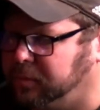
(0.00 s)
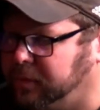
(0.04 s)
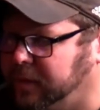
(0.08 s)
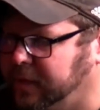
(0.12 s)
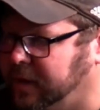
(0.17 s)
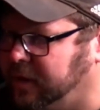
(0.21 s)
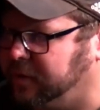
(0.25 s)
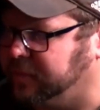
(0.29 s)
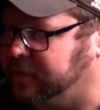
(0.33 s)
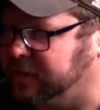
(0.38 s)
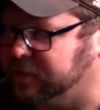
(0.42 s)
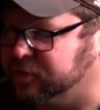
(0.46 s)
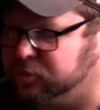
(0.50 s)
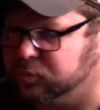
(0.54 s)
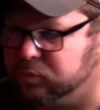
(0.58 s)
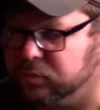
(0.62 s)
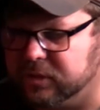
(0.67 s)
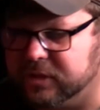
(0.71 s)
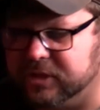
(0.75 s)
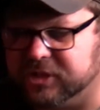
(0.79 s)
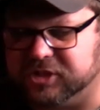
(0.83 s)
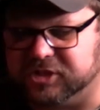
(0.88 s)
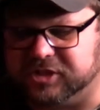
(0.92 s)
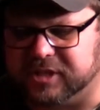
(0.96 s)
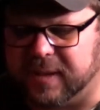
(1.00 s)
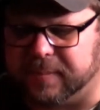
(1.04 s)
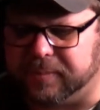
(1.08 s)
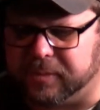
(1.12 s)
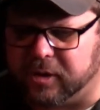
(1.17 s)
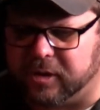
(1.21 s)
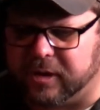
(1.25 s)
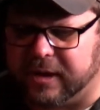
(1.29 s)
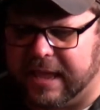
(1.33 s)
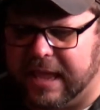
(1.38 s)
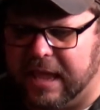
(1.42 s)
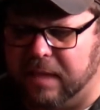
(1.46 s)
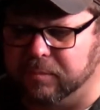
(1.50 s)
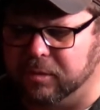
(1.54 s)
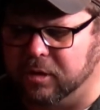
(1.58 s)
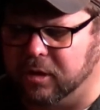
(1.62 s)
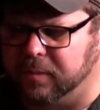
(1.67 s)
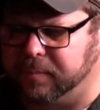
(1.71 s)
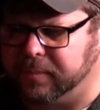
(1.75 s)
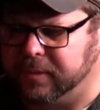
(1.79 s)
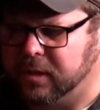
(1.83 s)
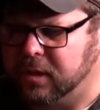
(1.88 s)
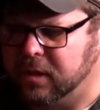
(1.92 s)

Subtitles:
player that has really stepped their game up,